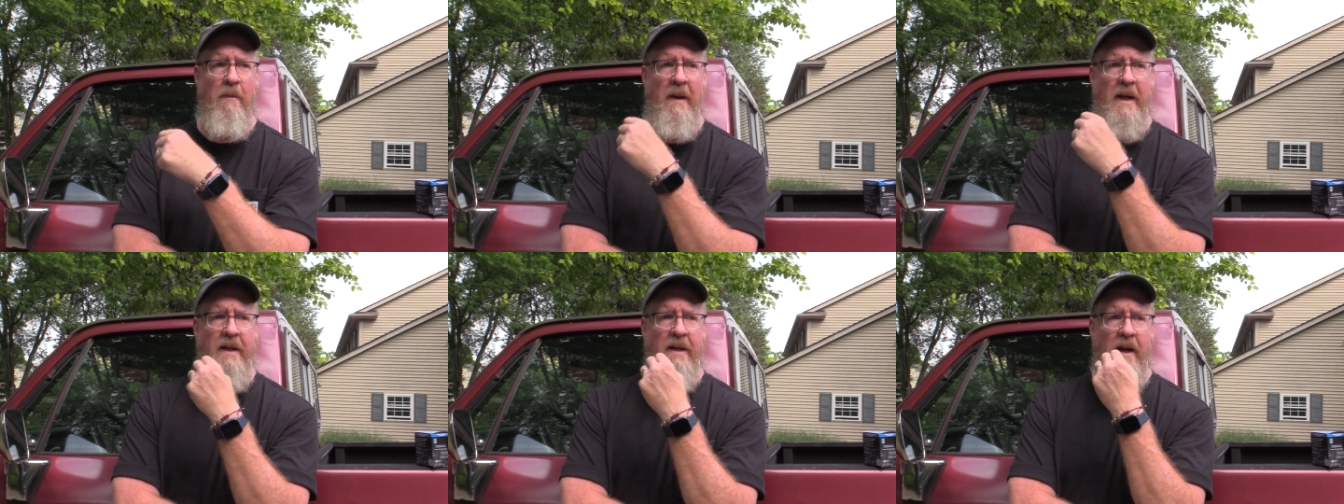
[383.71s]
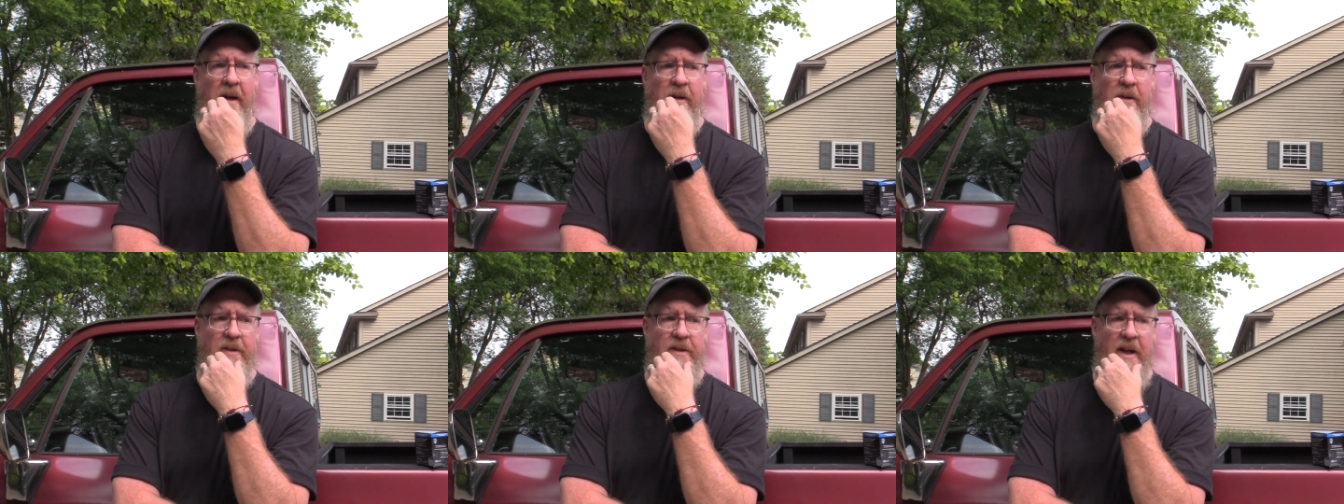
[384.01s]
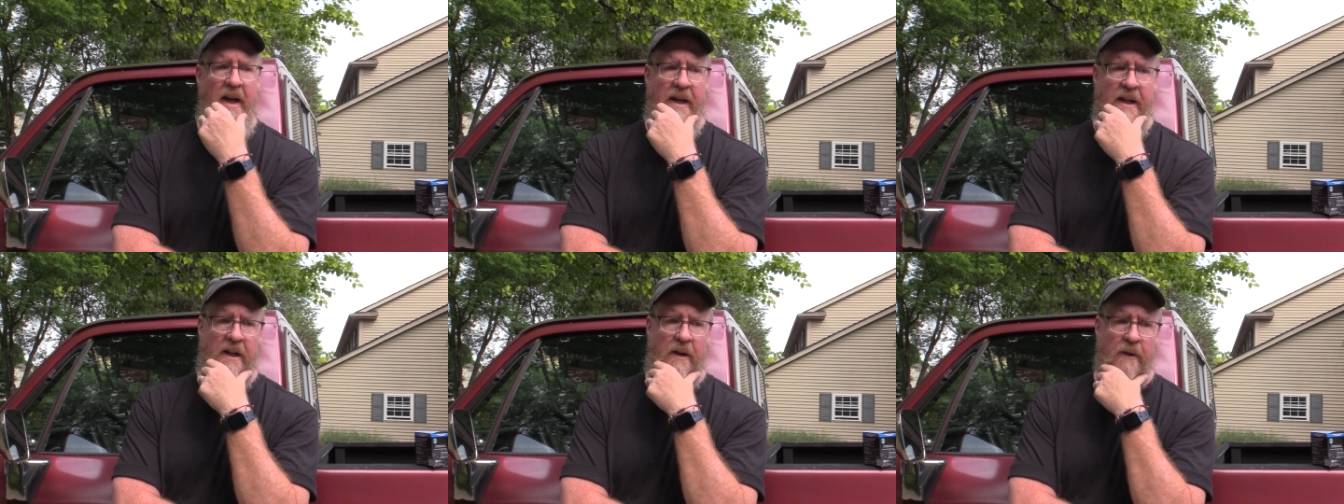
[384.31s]
my daughter's
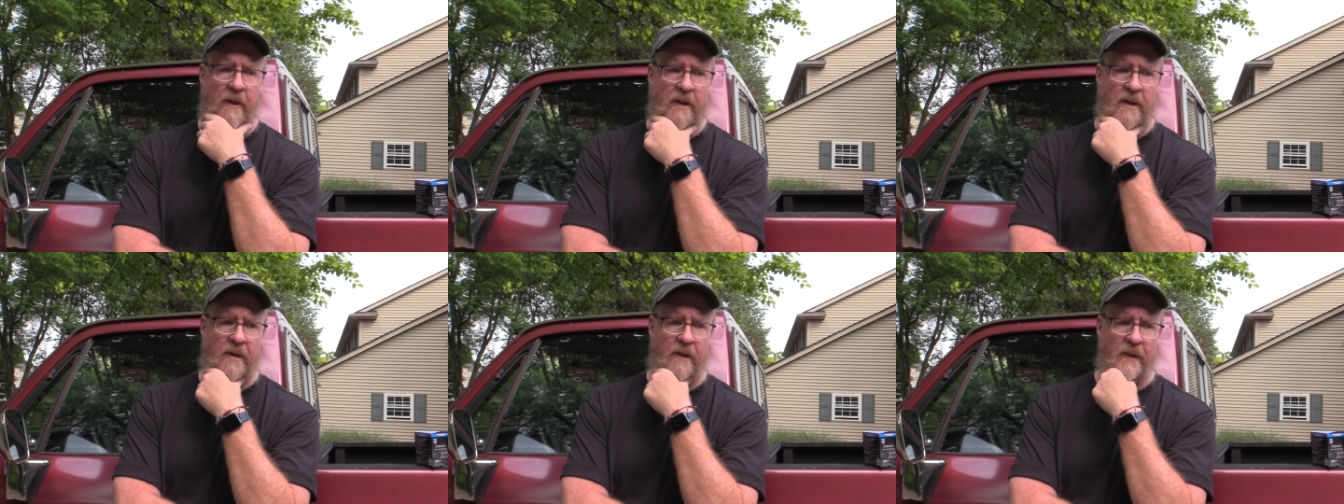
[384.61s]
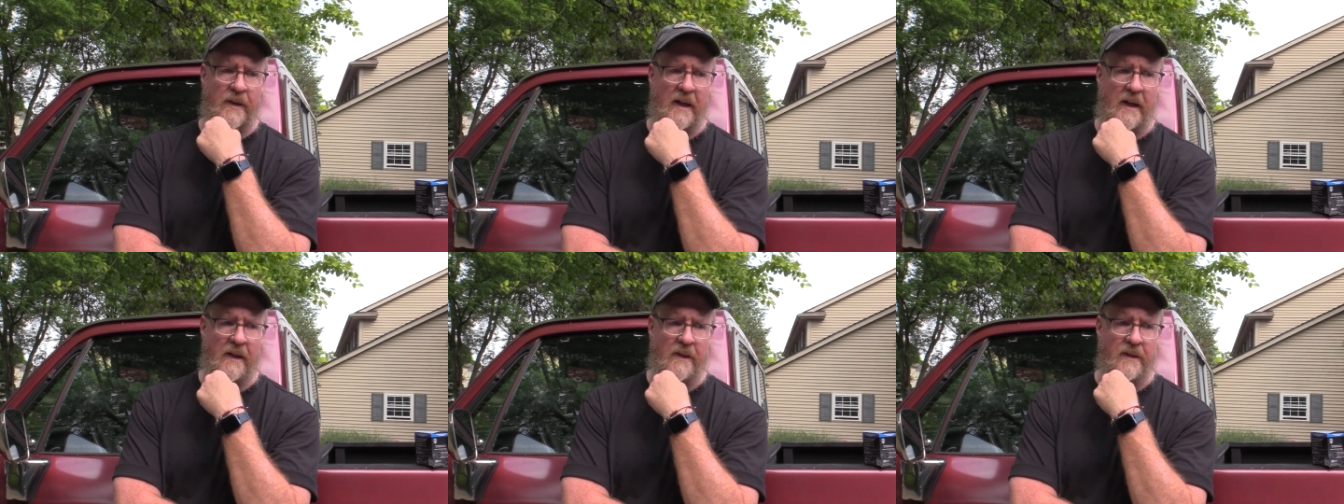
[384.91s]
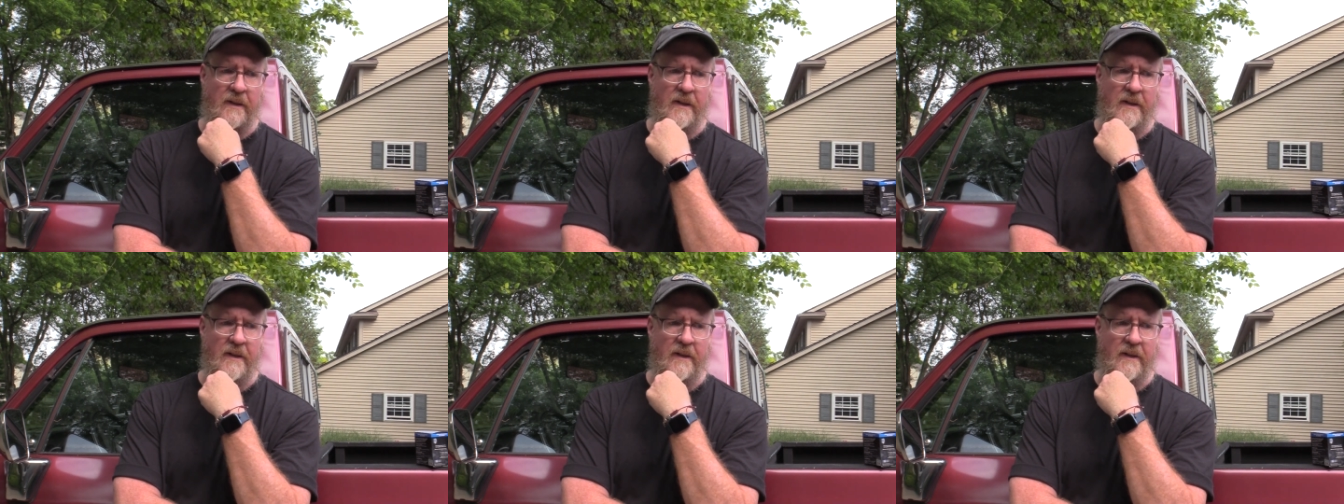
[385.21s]
Acura
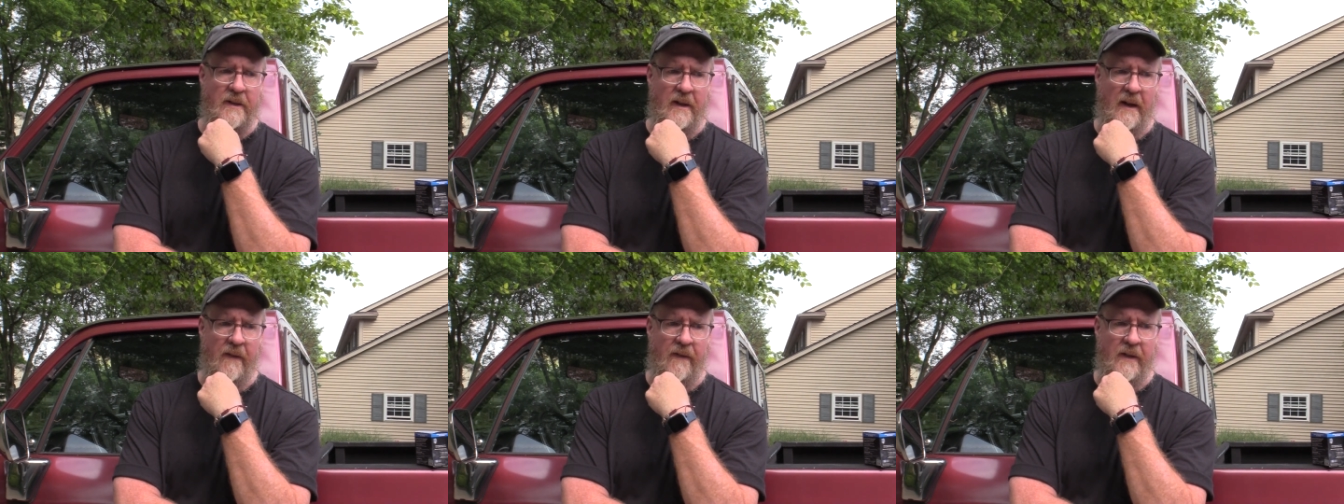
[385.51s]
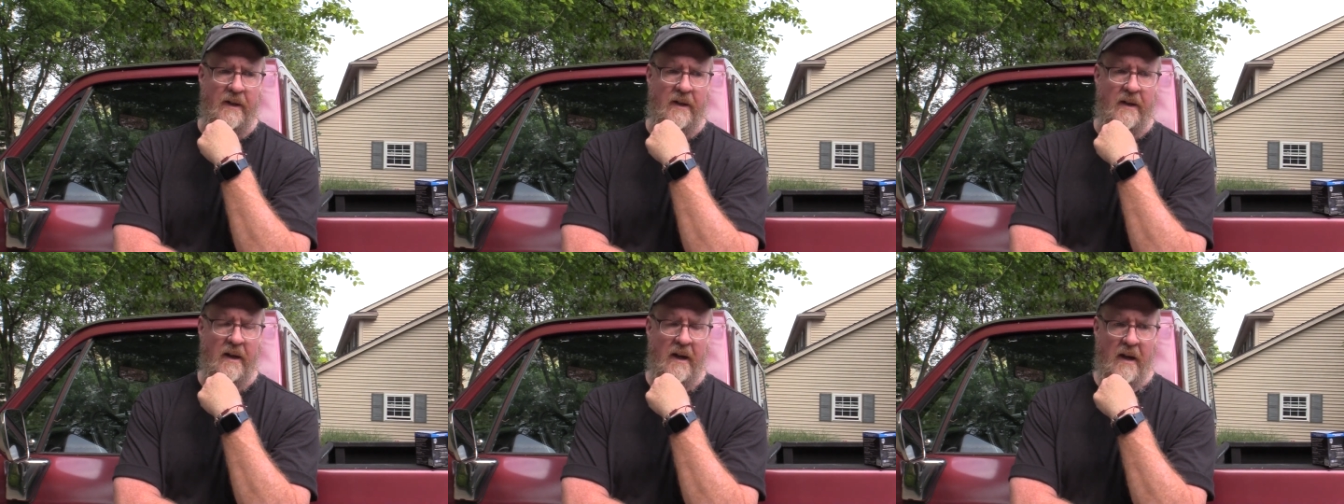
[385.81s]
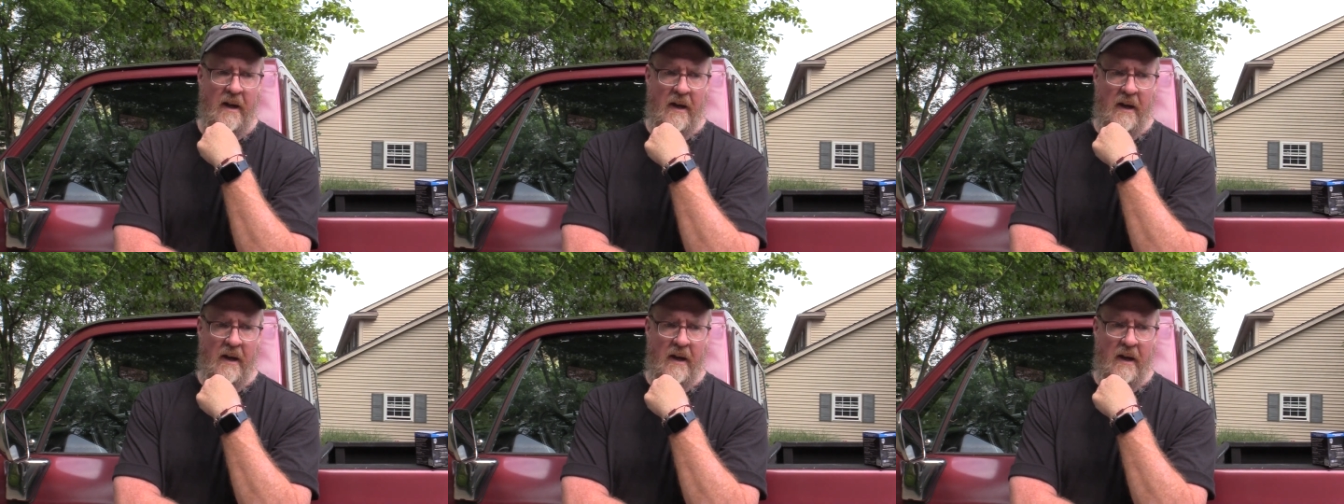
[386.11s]
2007